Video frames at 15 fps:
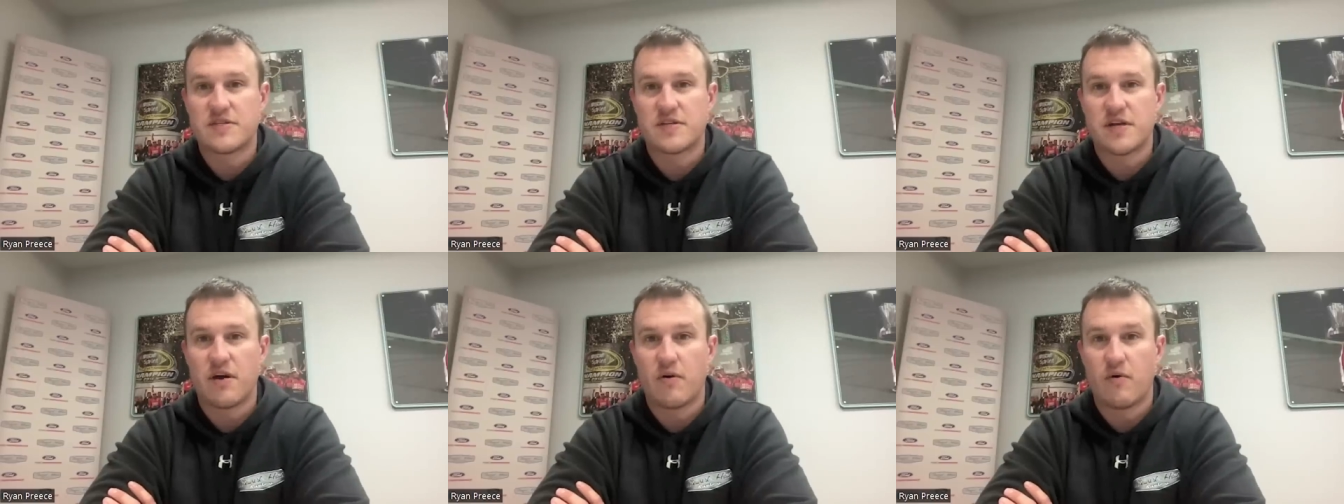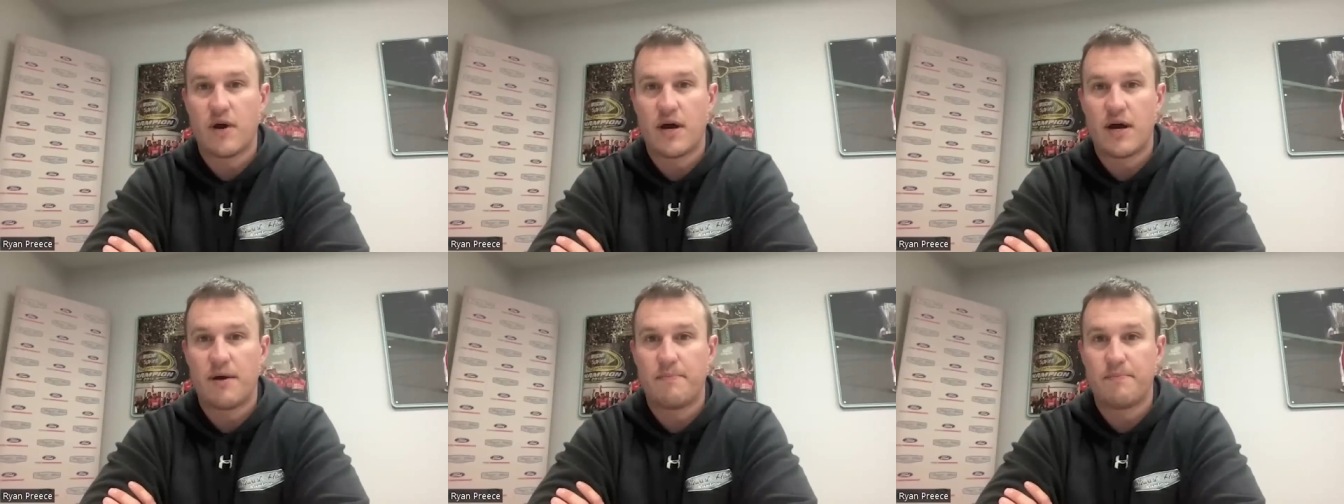So
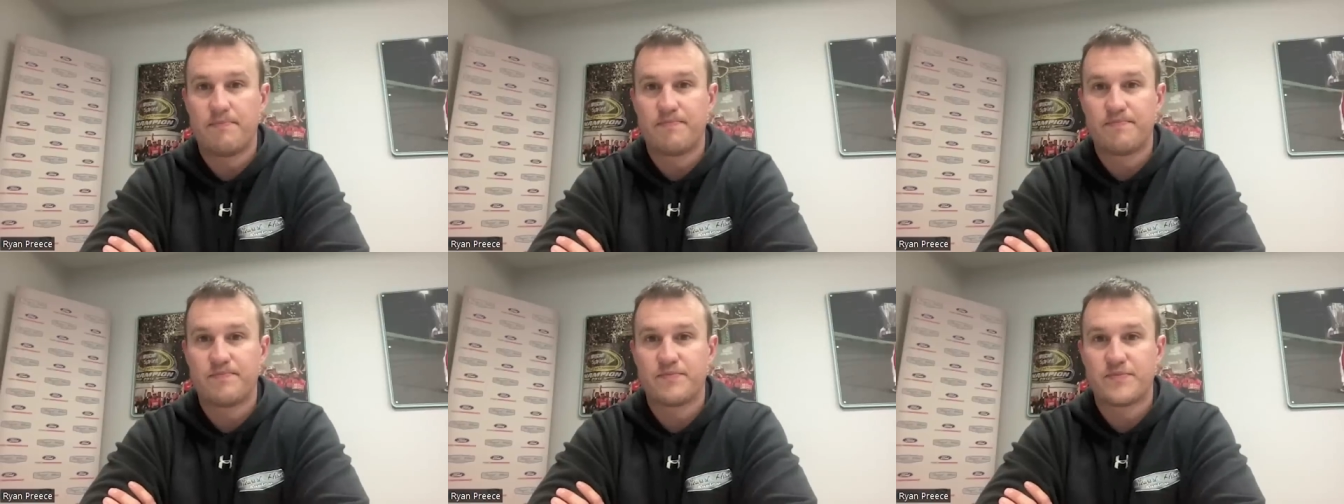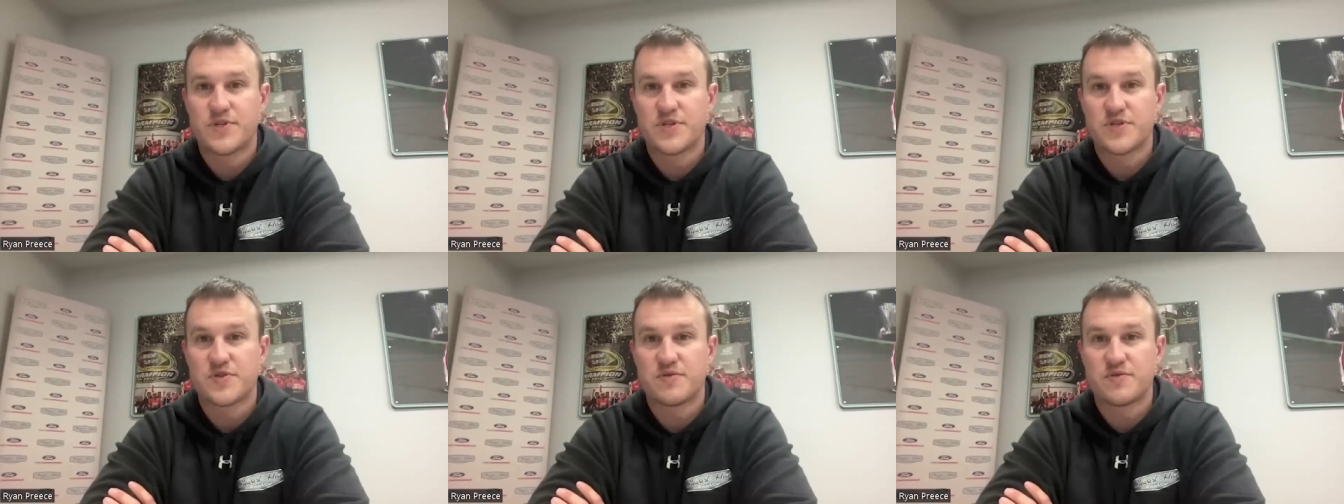um,
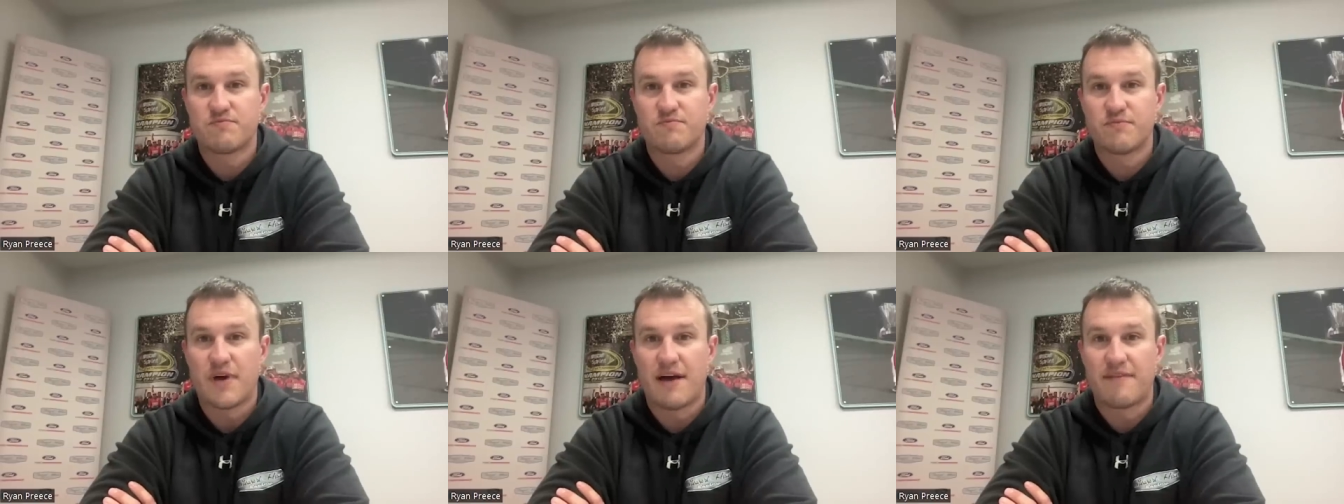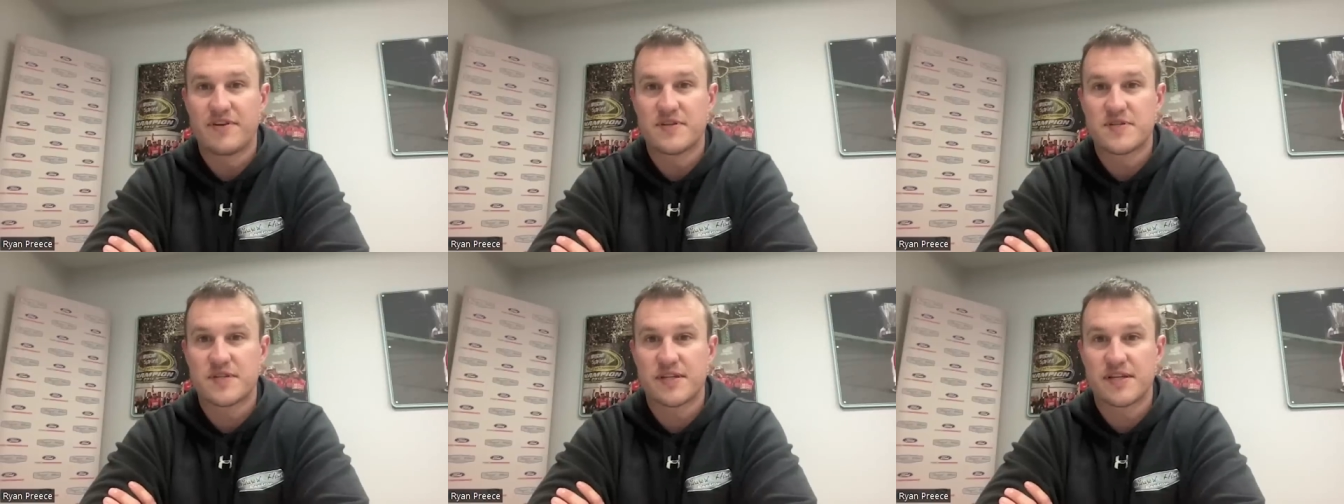just
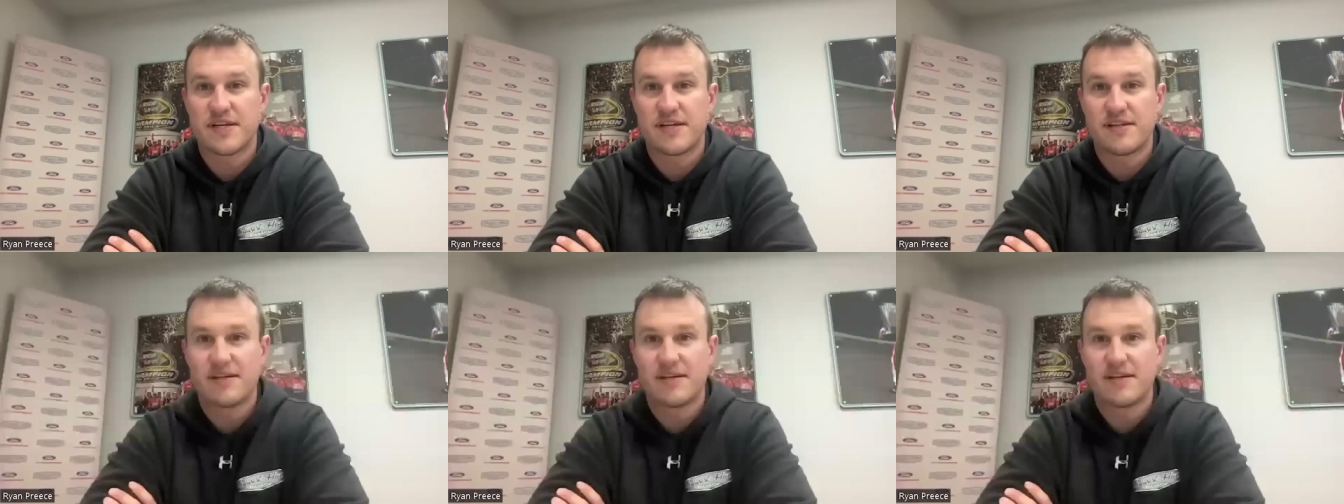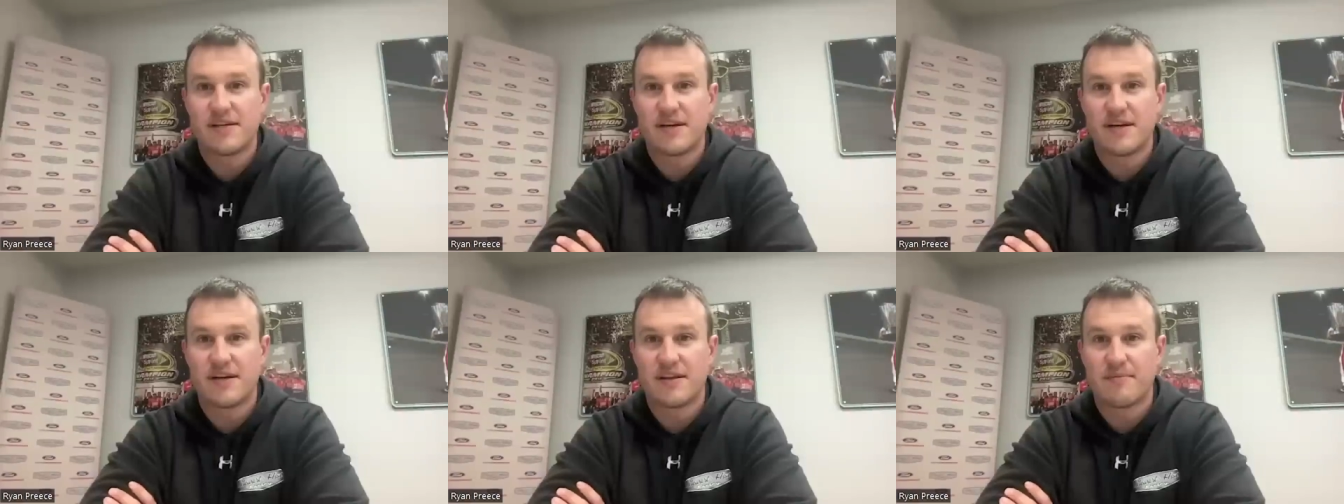obviously the
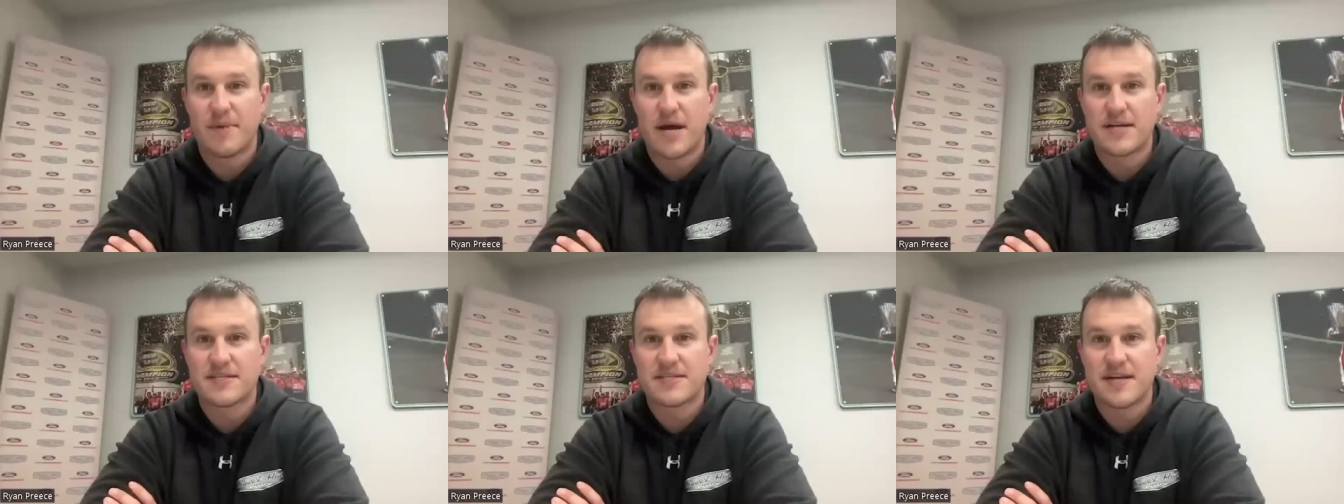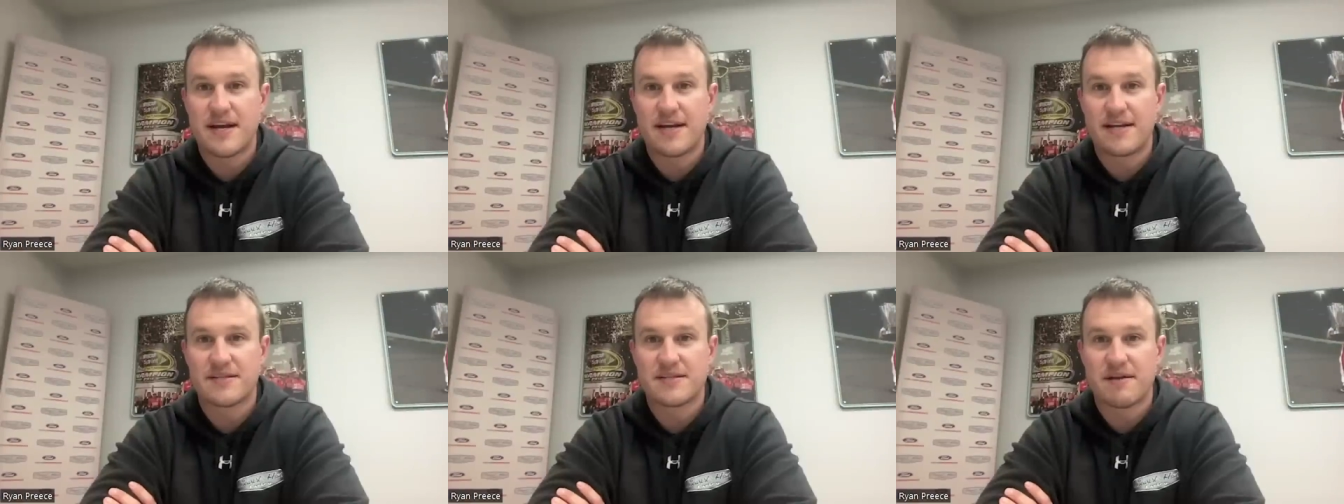uh, the
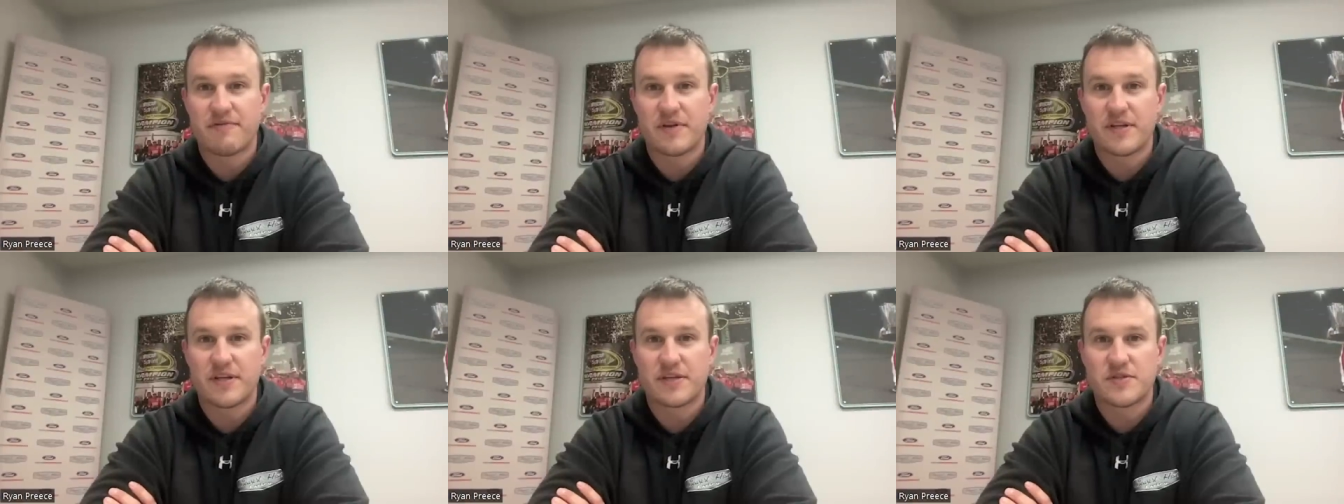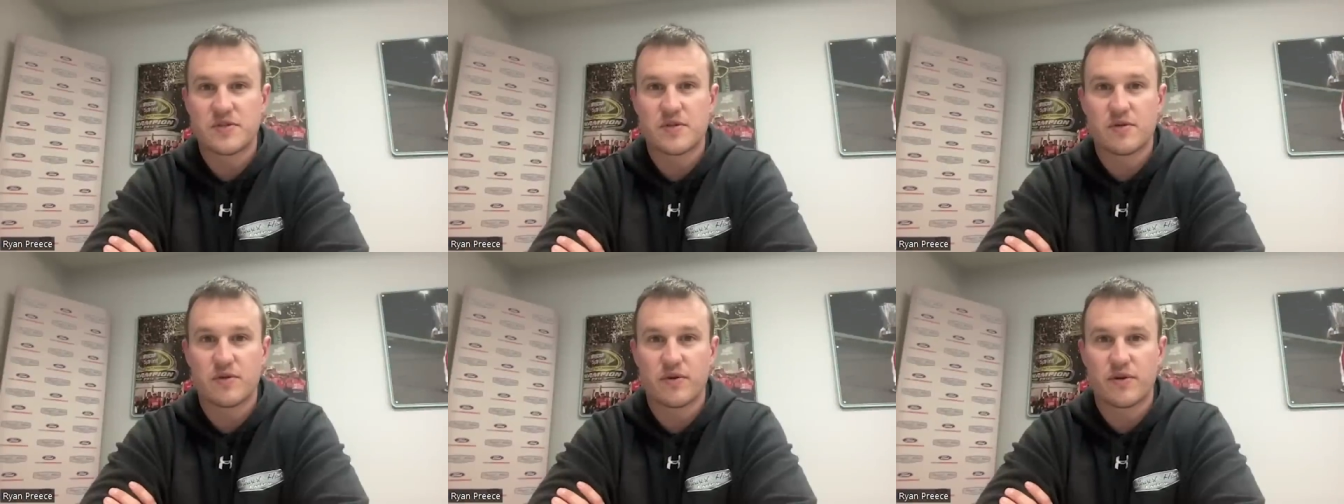mindset is
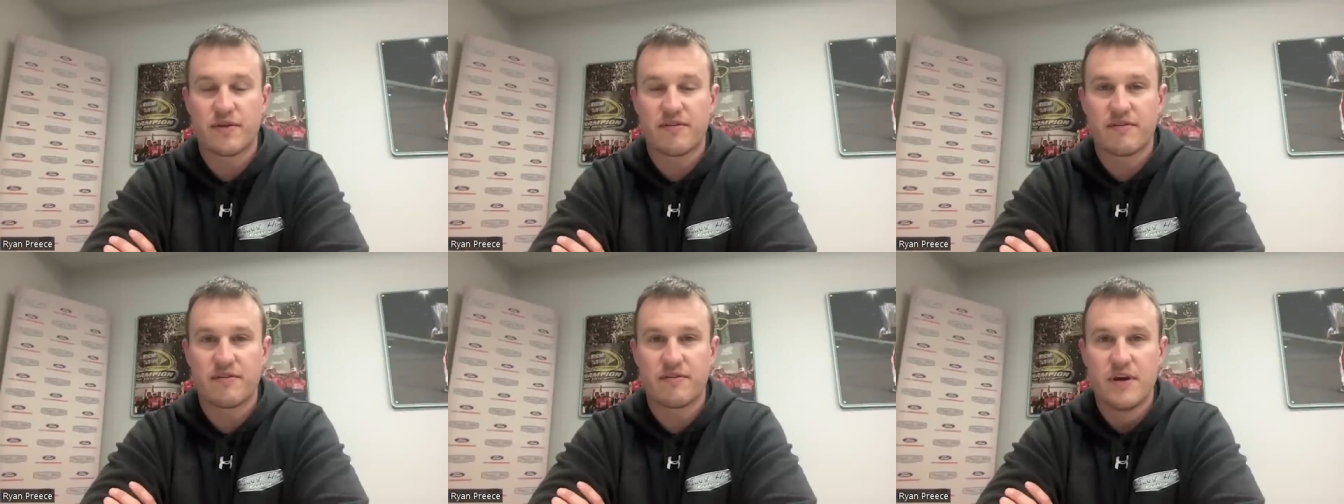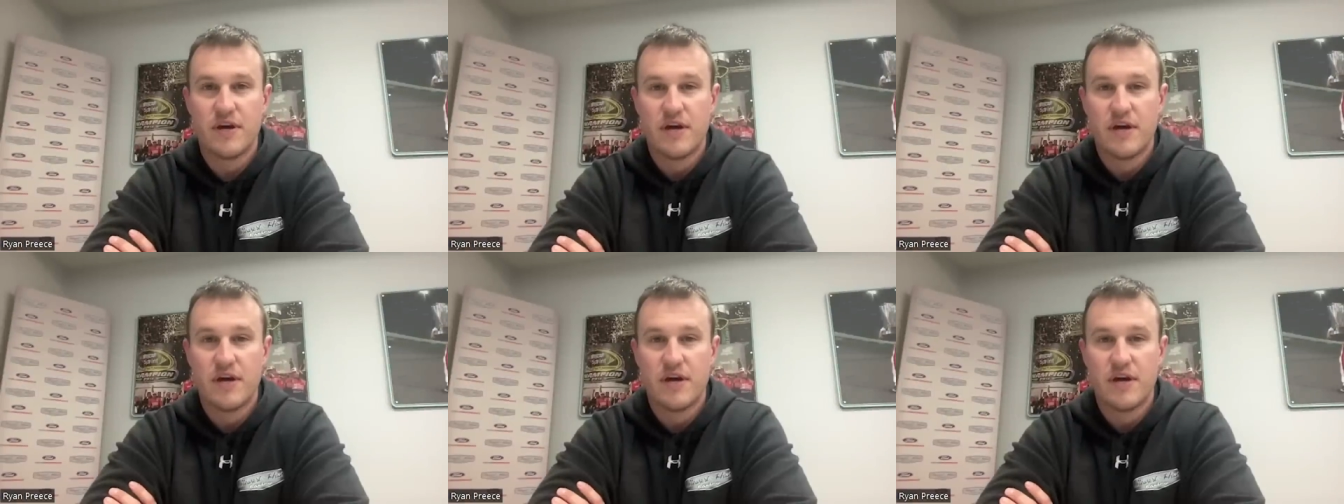everything's looking